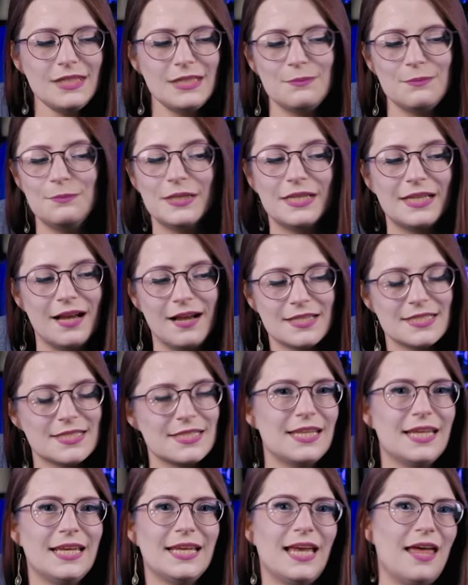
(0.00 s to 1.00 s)
Because
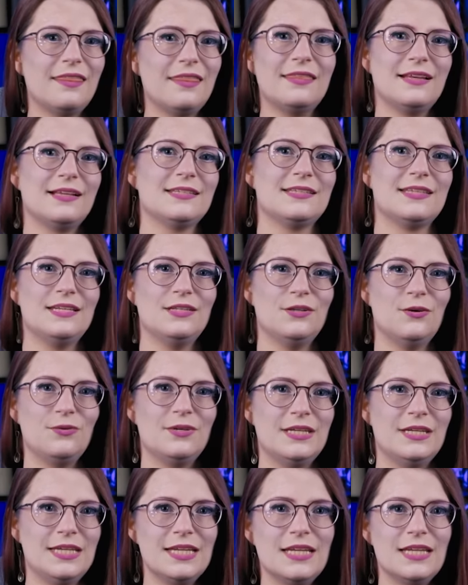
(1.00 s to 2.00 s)
they get things they don't
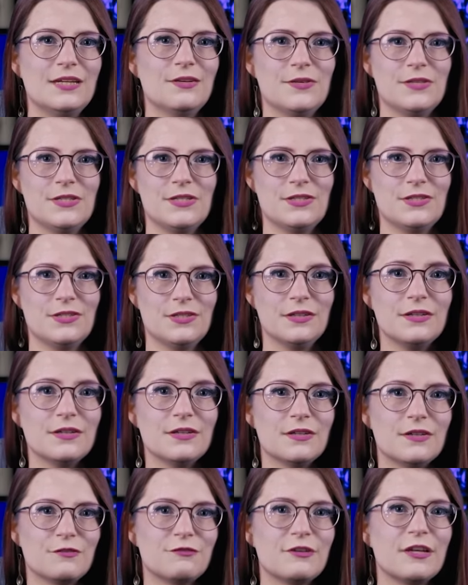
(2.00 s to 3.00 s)
need or
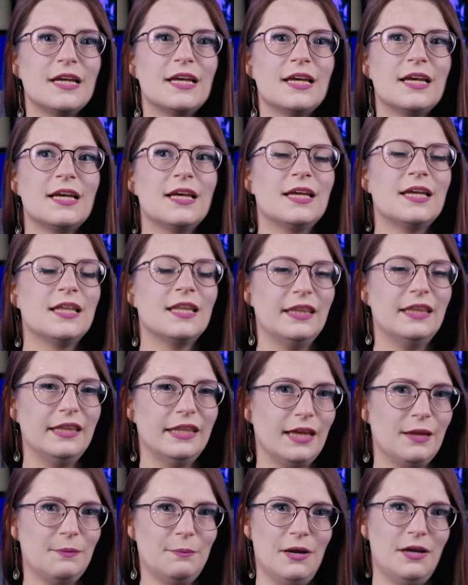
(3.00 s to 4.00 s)
deserve, they
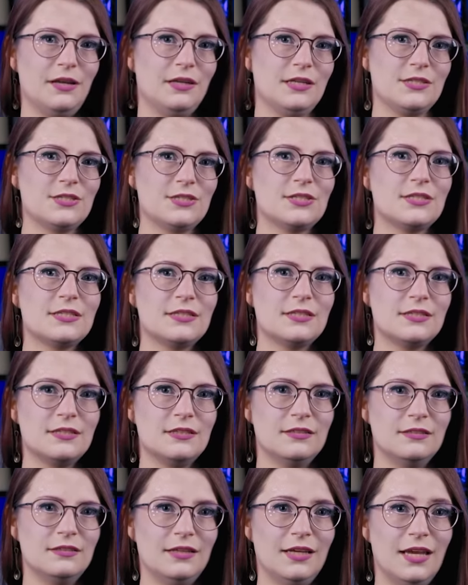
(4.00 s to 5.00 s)
get punished.
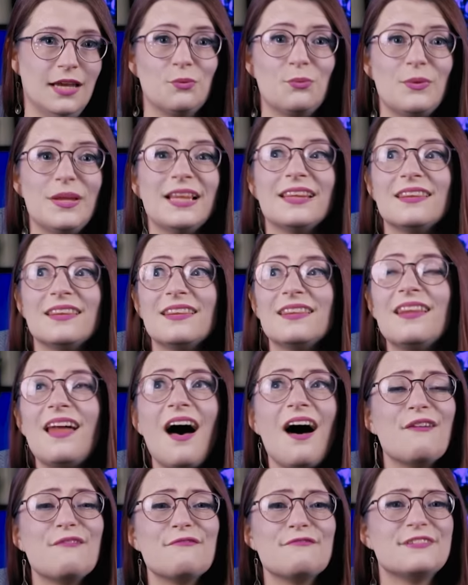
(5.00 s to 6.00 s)
And we
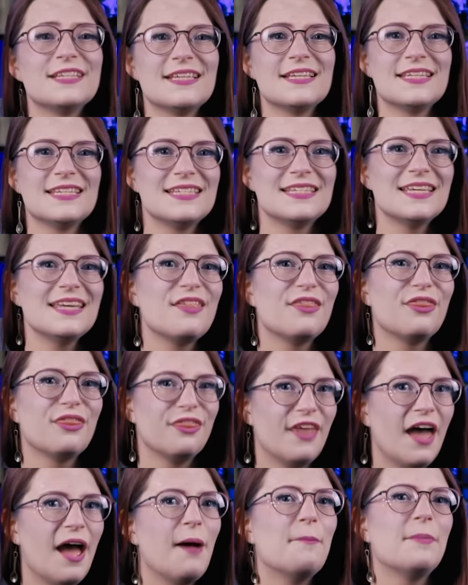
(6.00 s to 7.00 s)
love to see
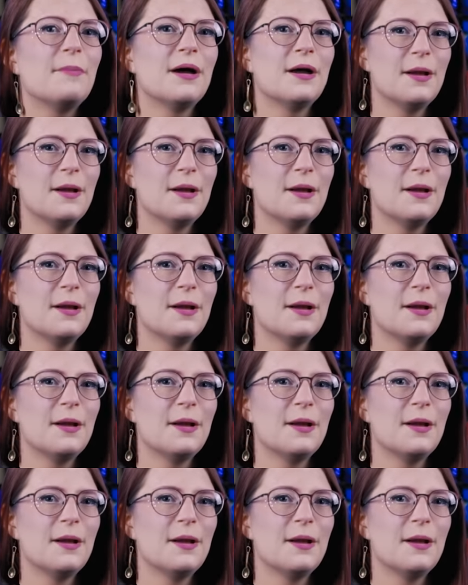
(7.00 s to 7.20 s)
them